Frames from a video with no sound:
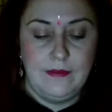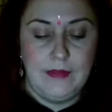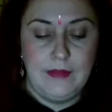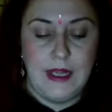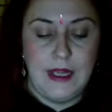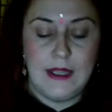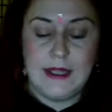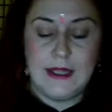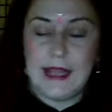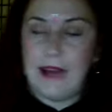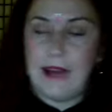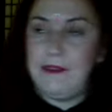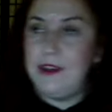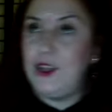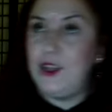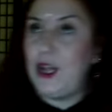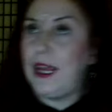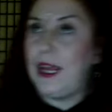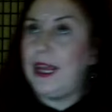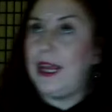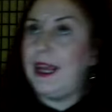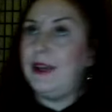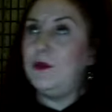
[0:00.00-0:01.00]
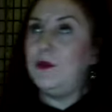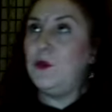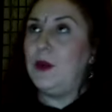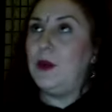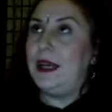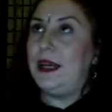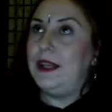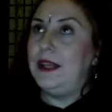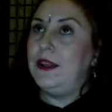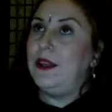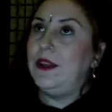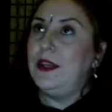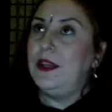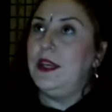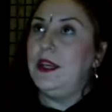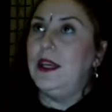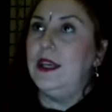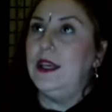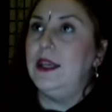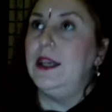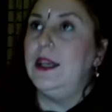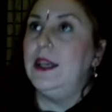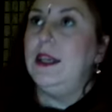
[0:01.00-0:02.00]
Just have a check-in with
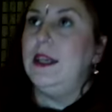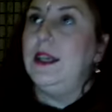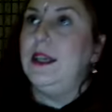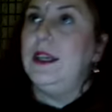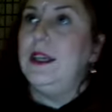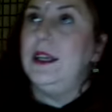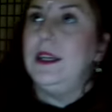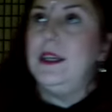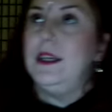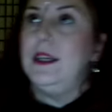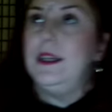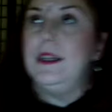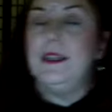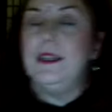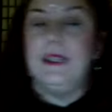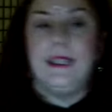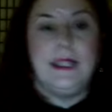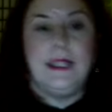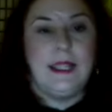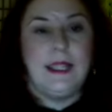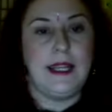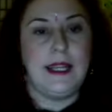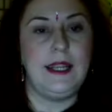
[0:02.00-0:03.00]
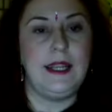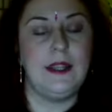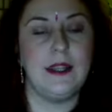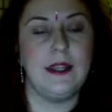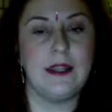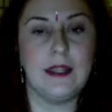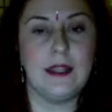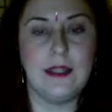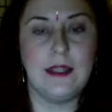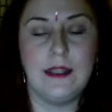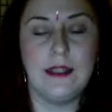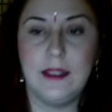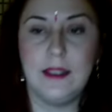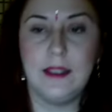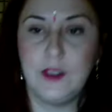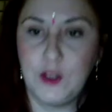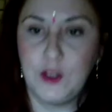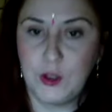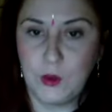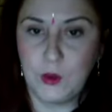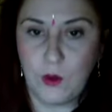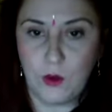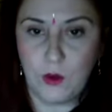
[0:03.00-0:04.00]
the teeth and the
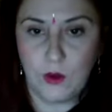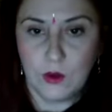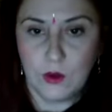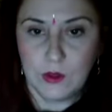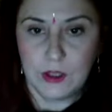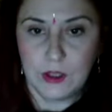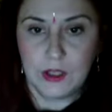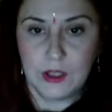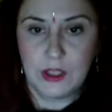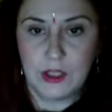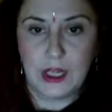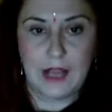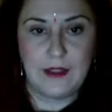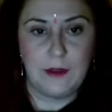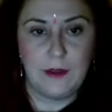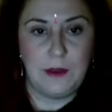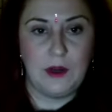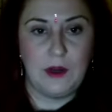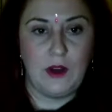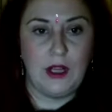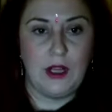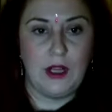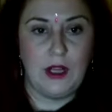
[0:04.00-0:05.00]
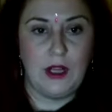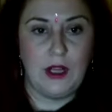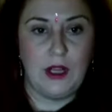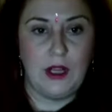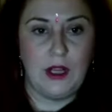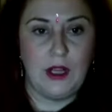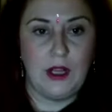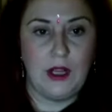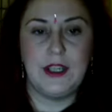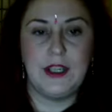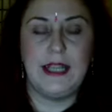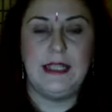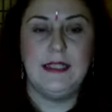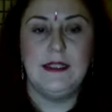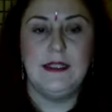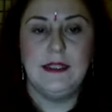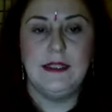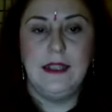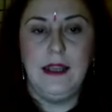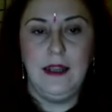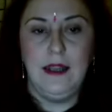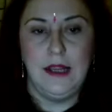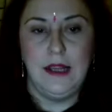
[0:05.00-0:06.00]
jaw. Just check that we're not clenching.